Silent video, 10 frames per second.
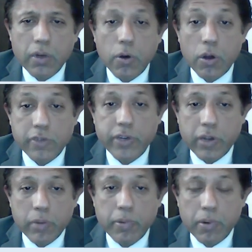cause of the
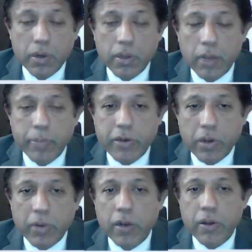can be
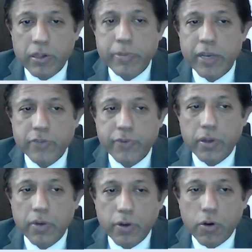terminal arrhythmias for
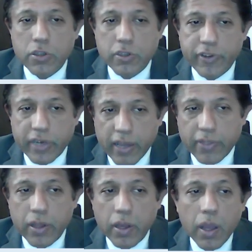the cause of the death.